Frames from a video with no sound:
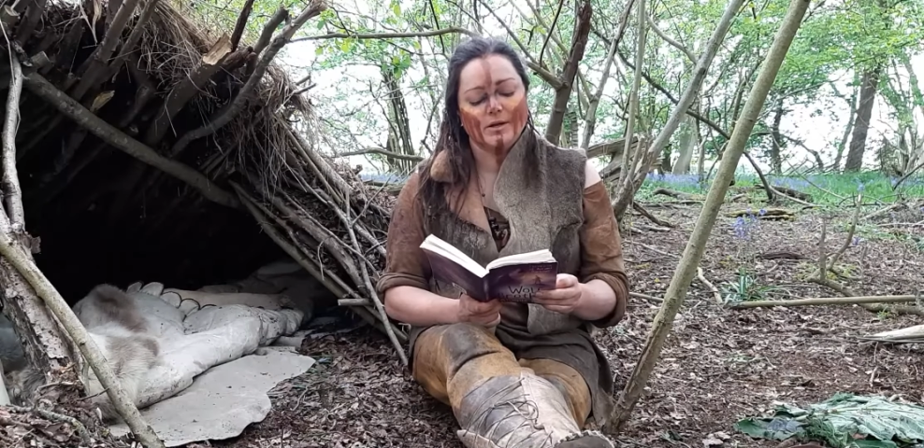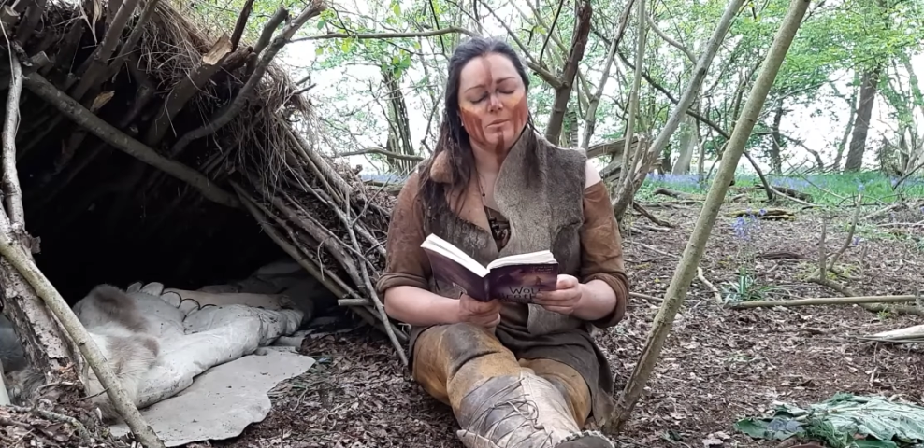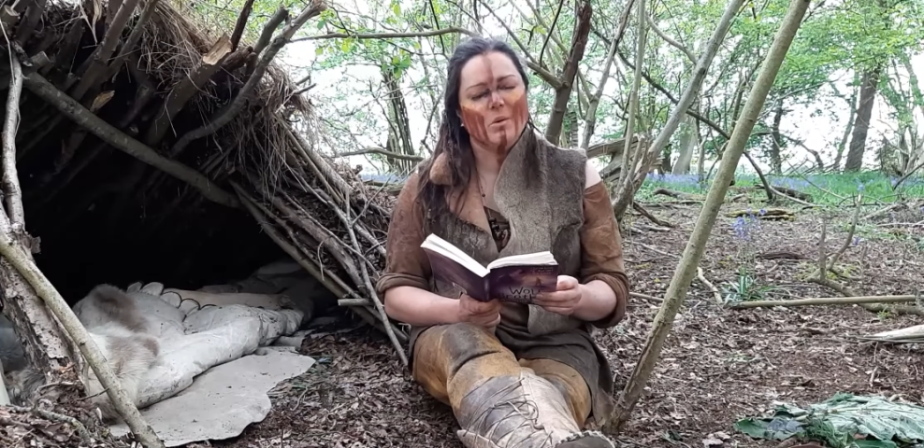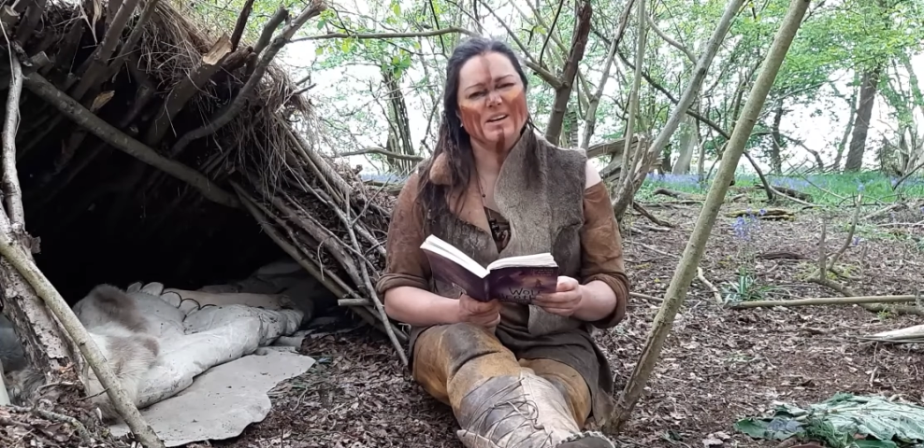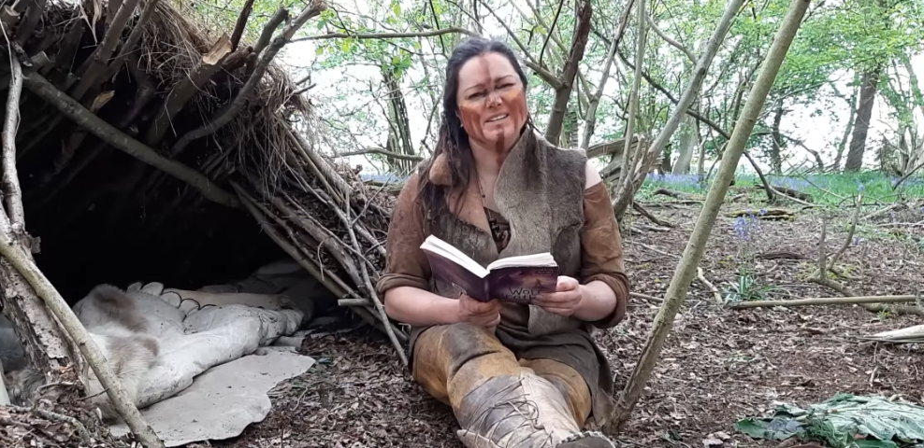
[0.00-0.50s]

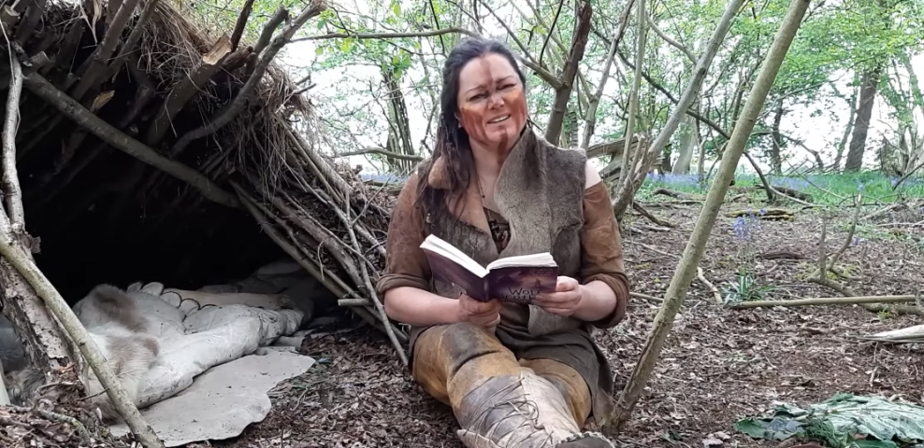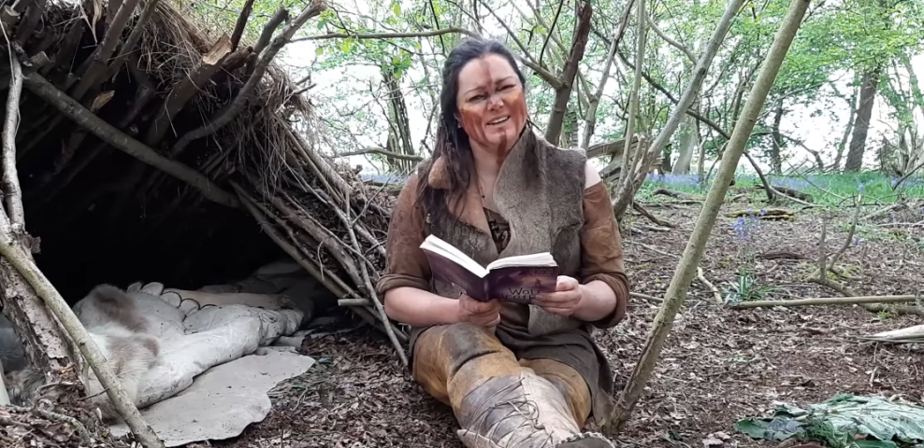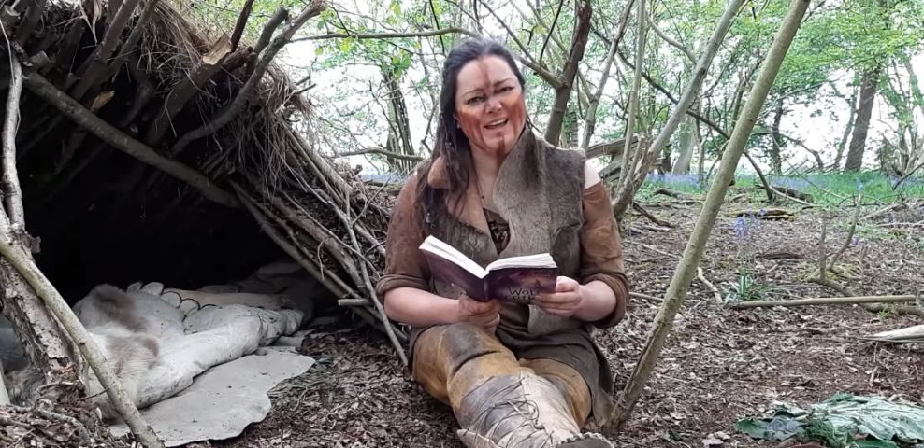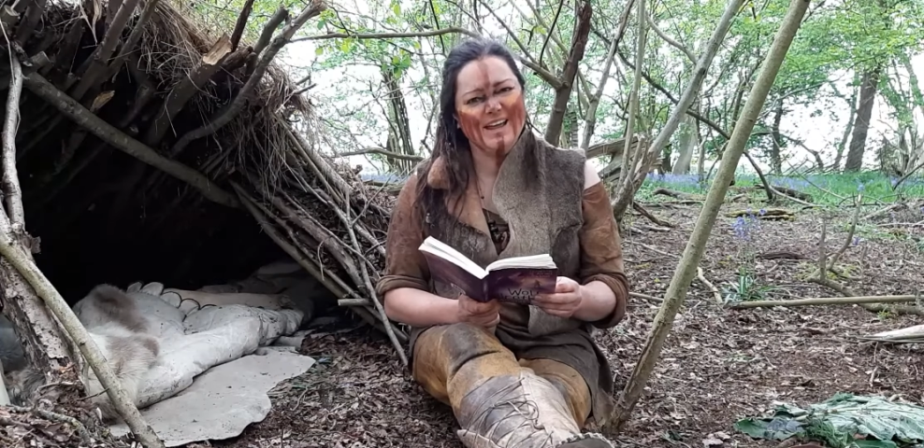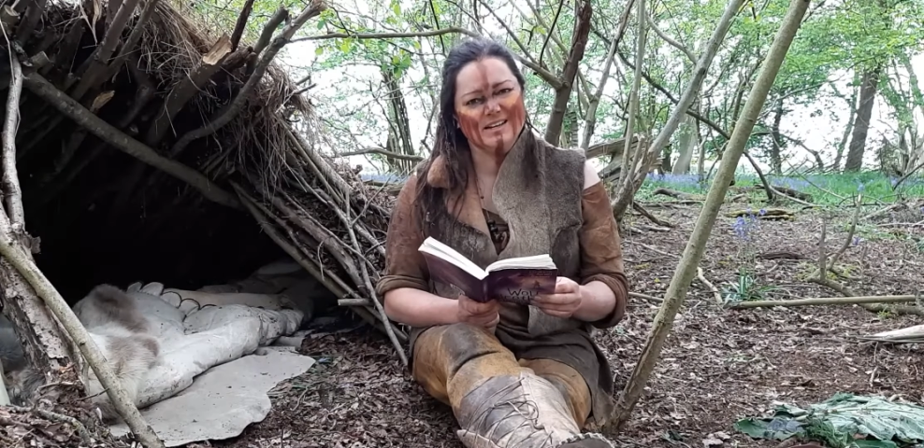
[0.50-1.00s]
Why didn't
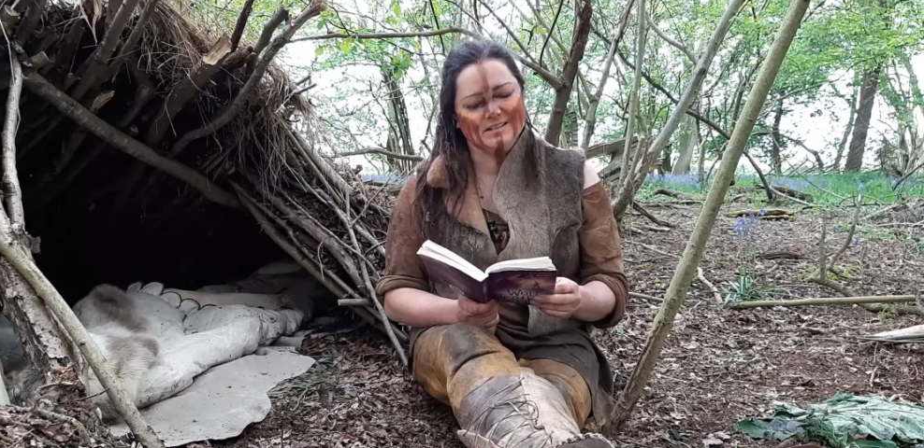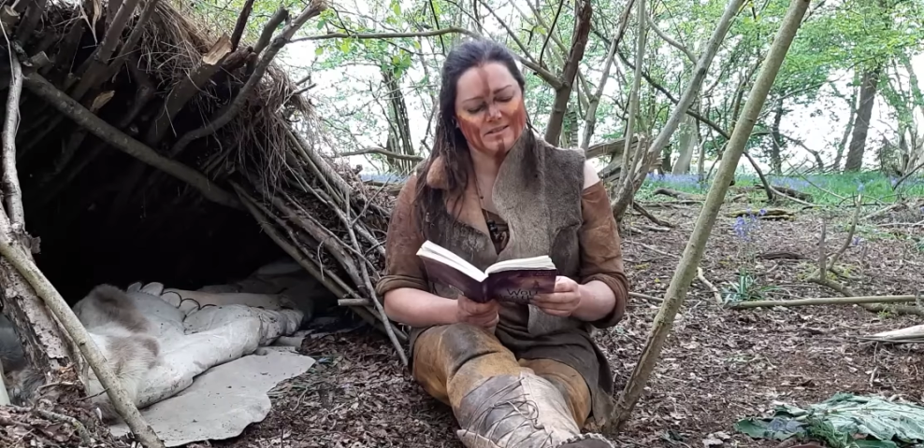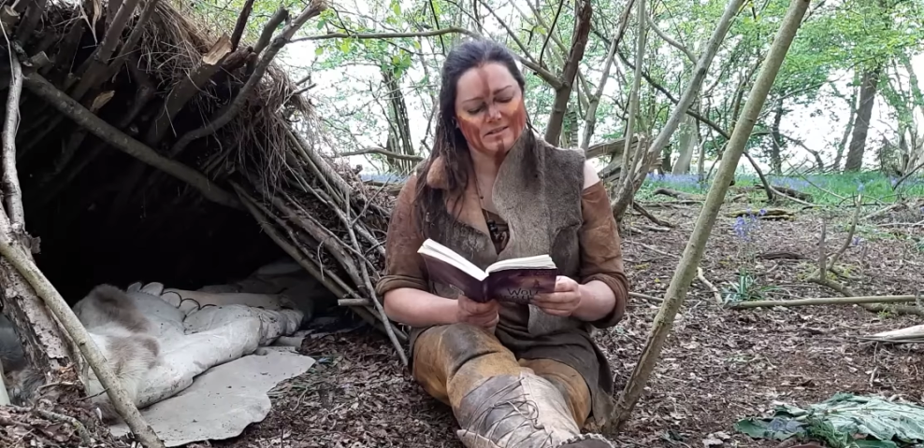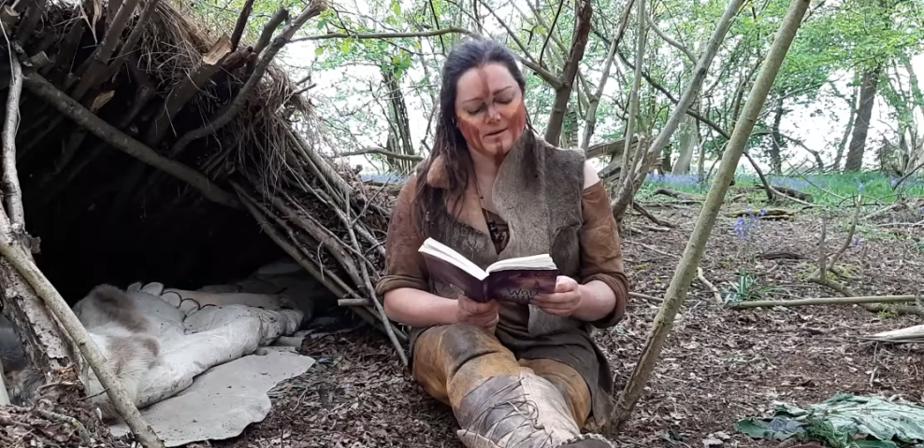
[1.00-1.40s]
his?